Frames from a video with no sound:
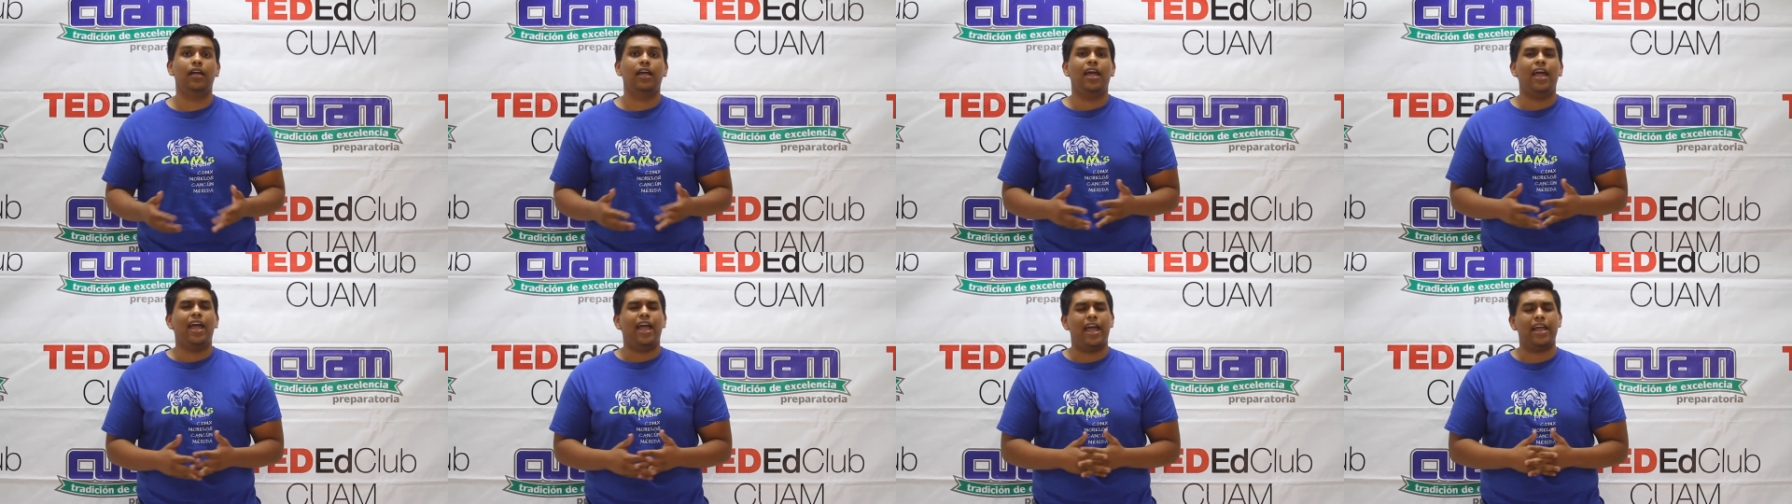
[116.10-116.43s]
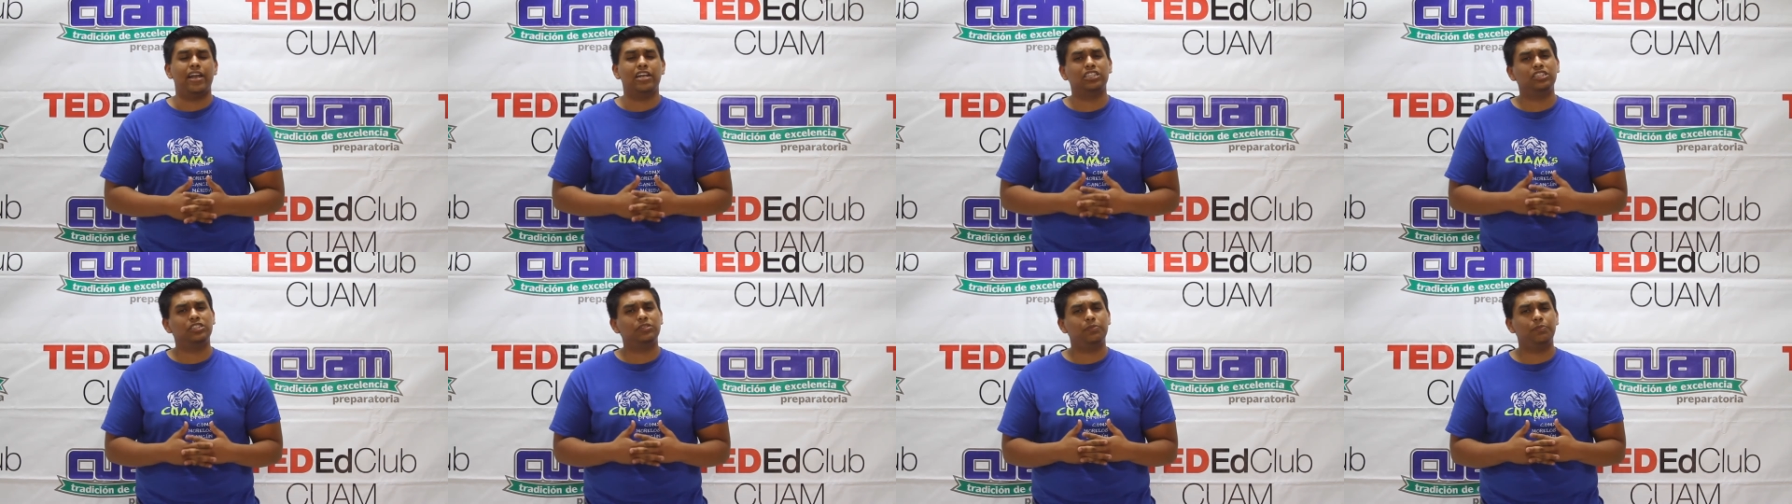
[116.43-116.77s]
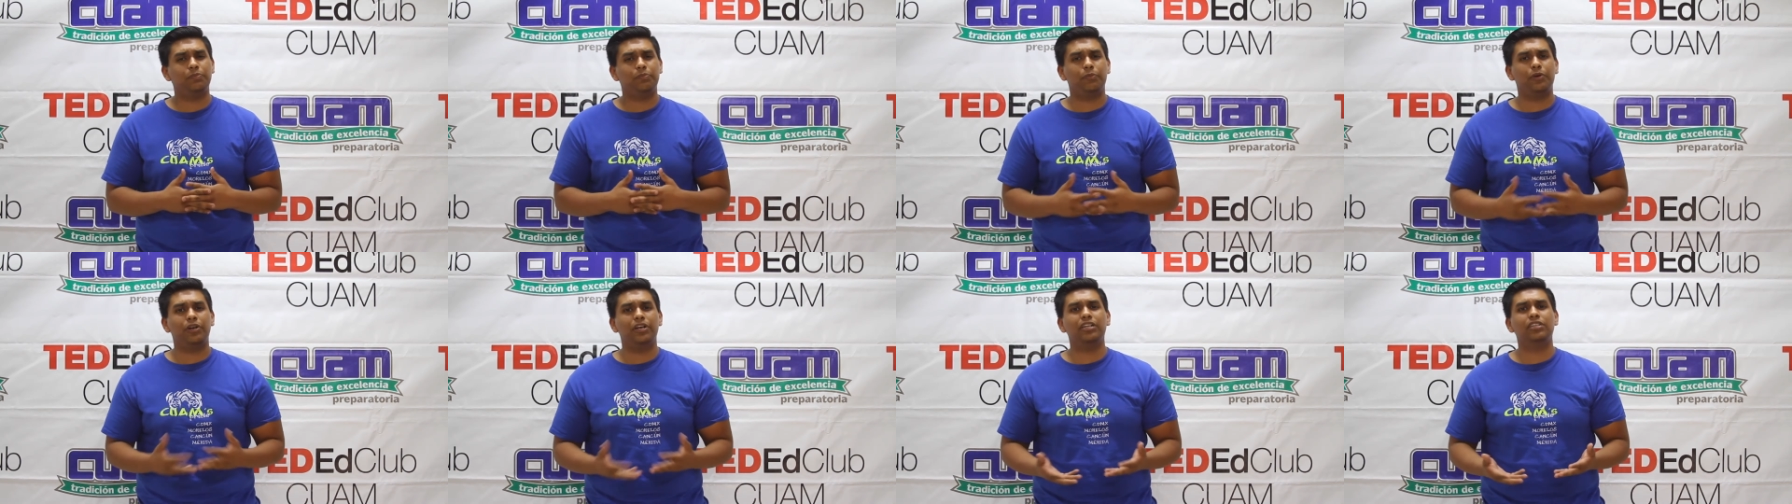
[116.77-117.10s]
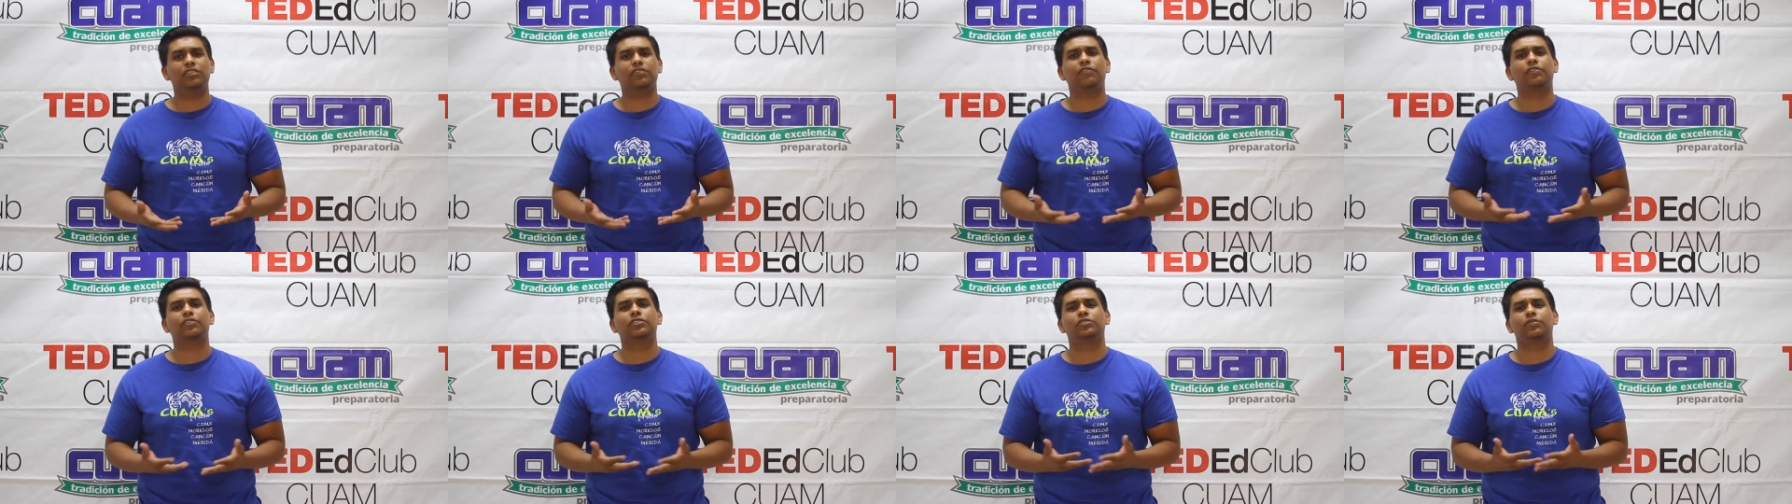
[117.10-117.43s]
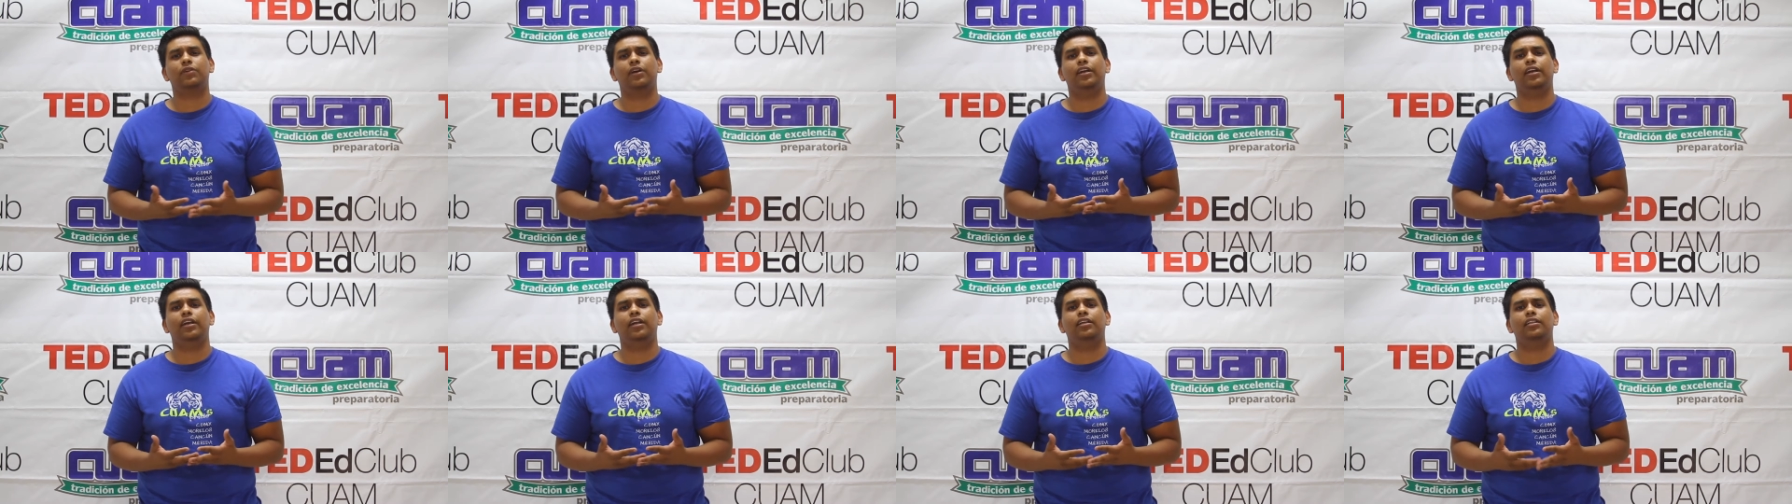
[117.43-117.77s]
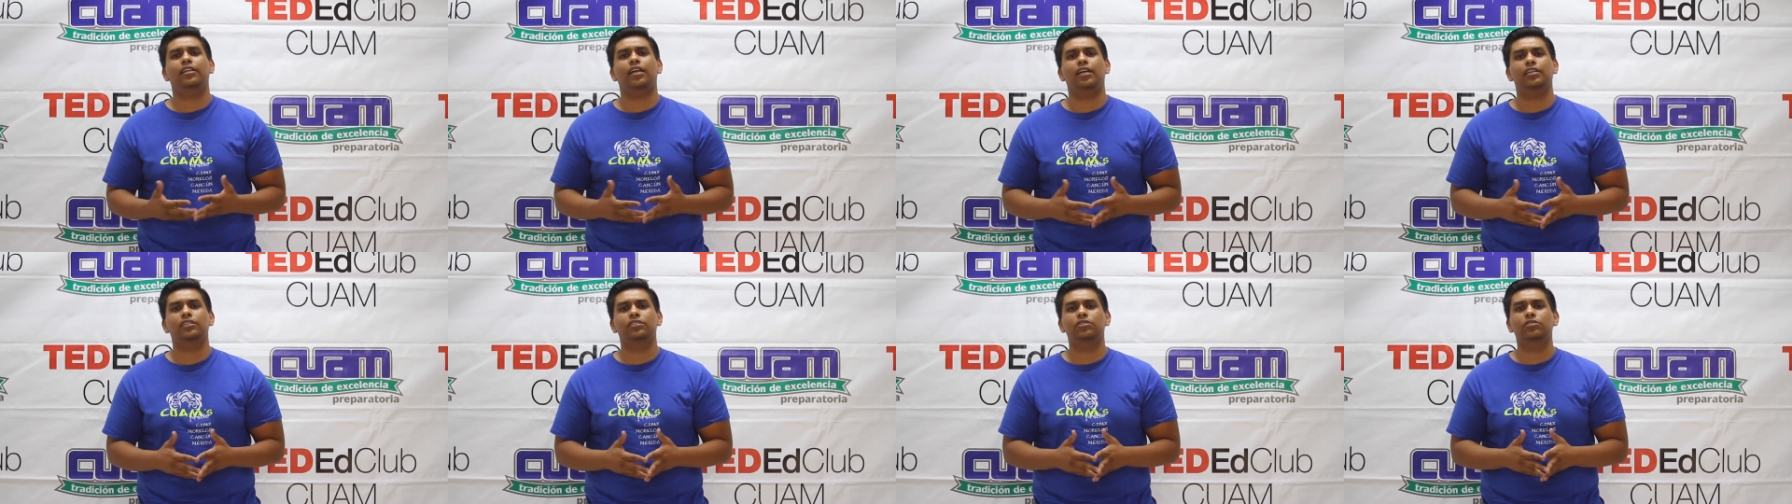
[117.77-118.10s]
And it's pretty frustrating
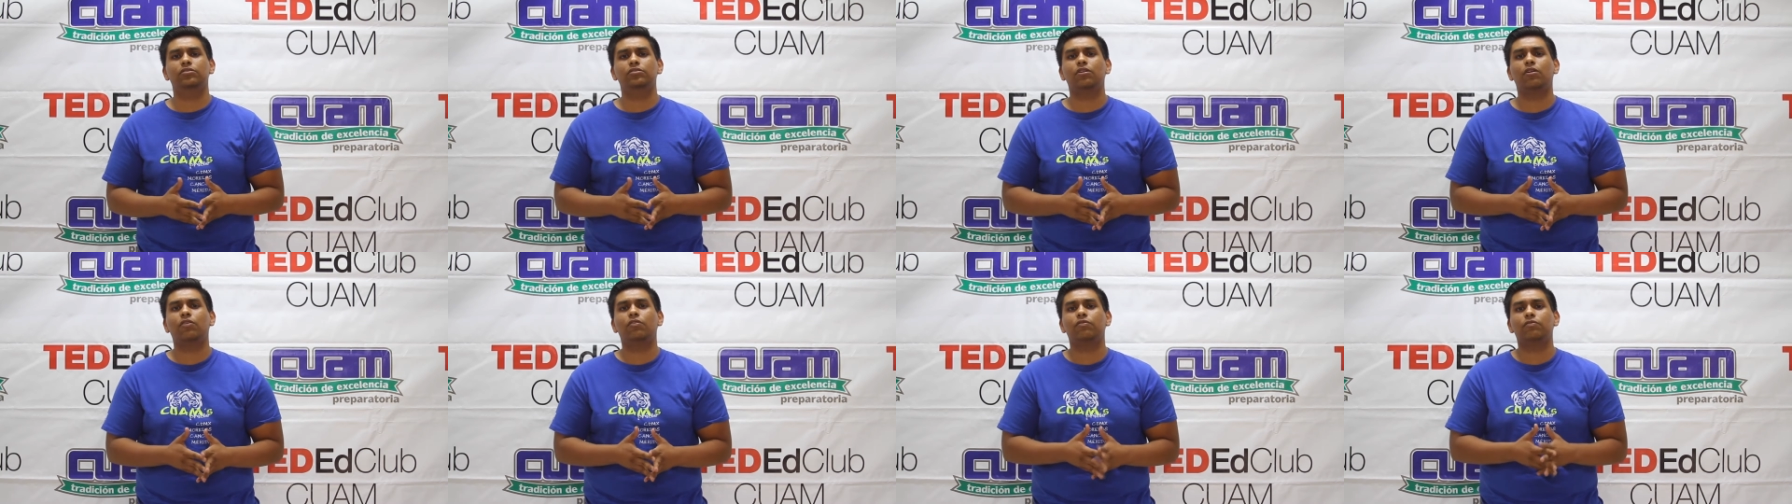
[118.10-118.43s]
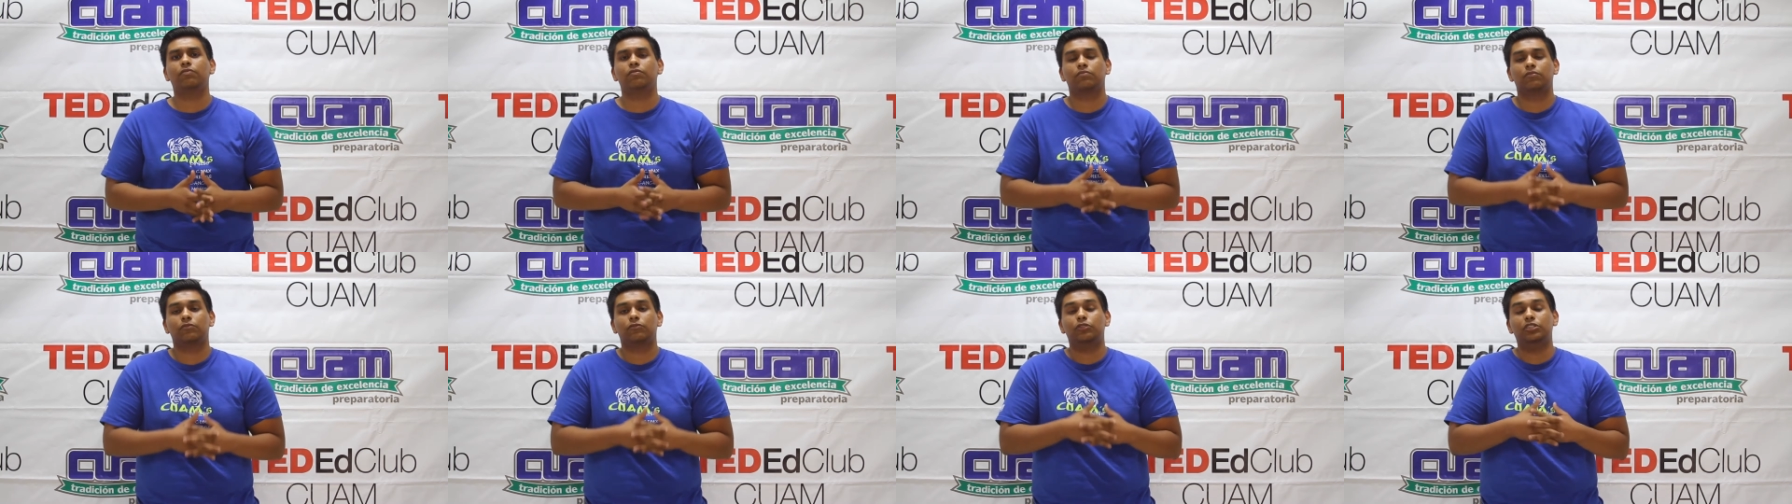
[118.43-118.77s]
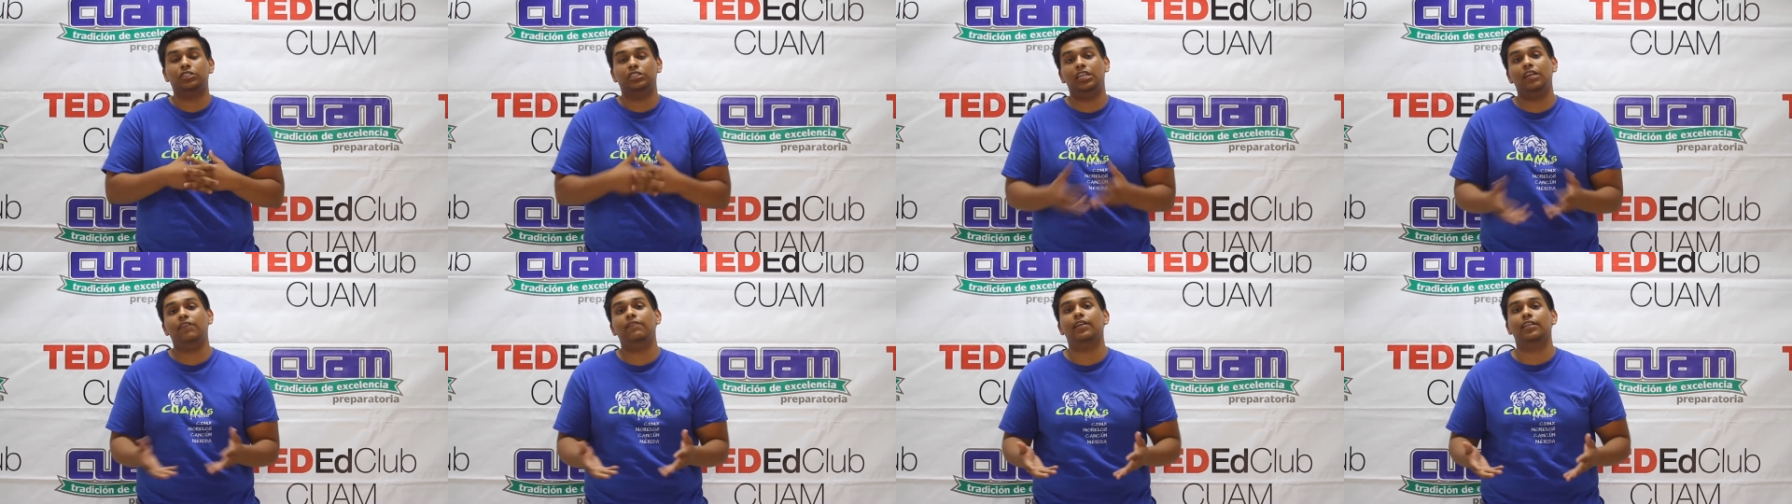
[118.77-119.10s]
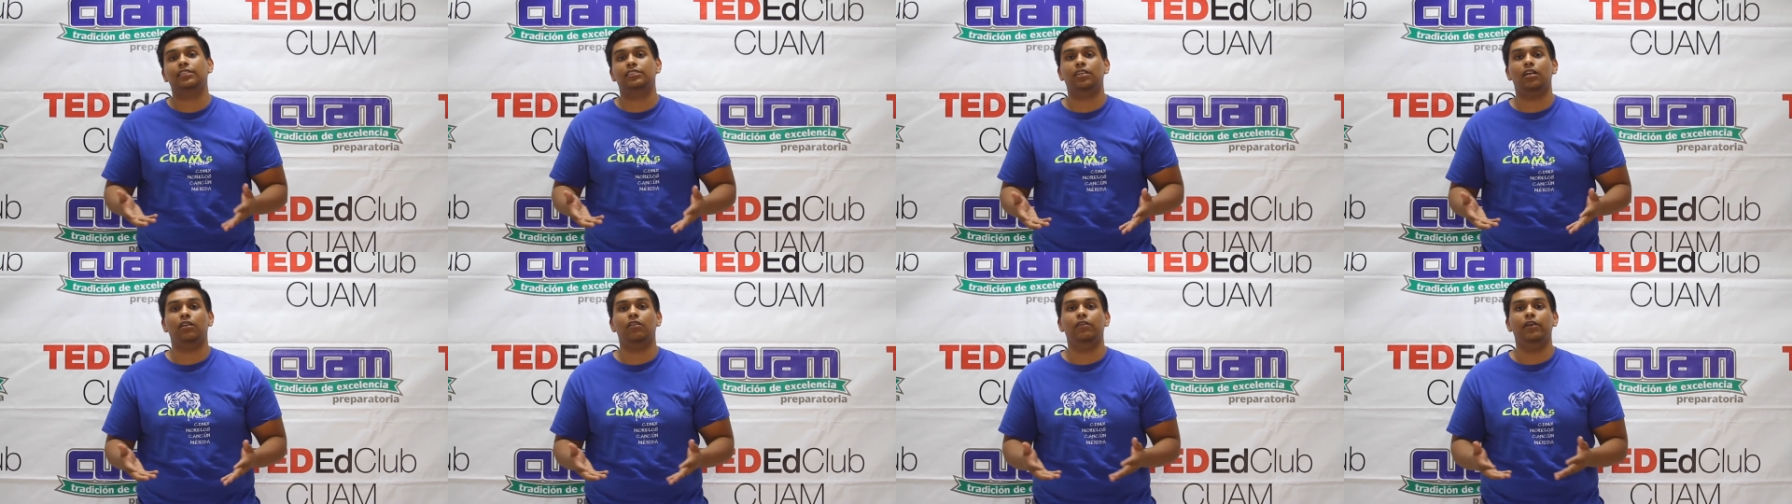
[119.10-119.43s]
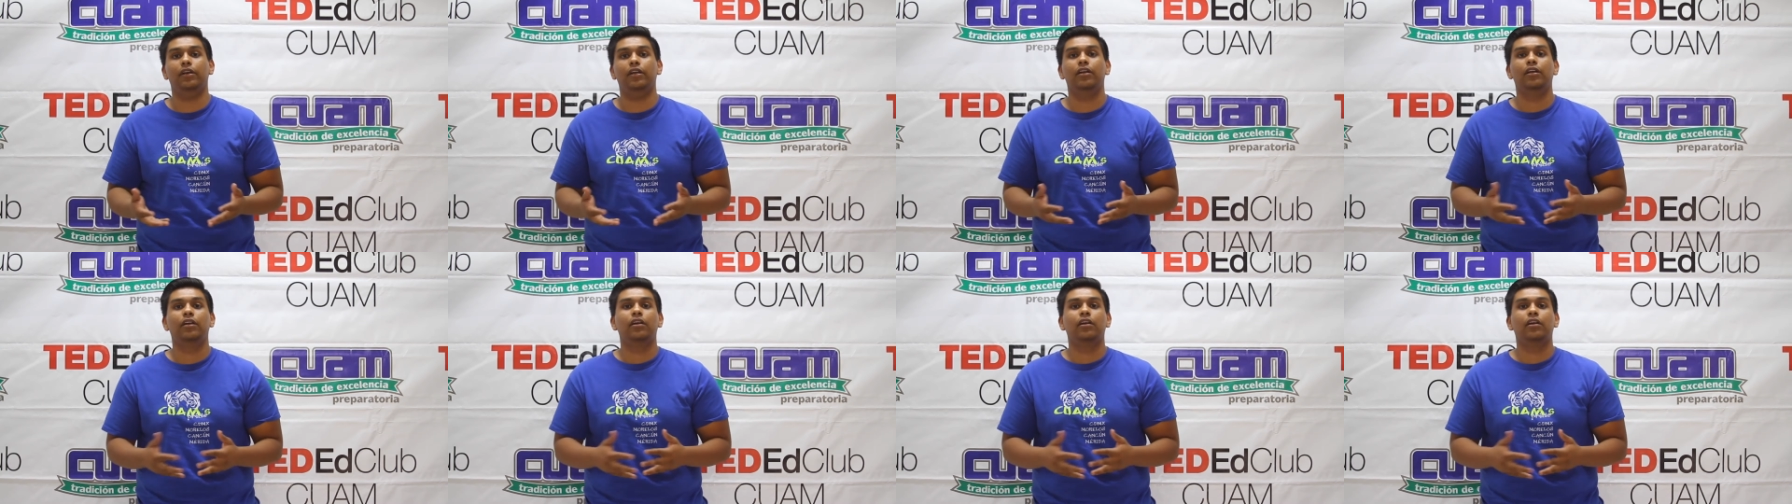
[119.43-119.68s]
that you don't receive that salary.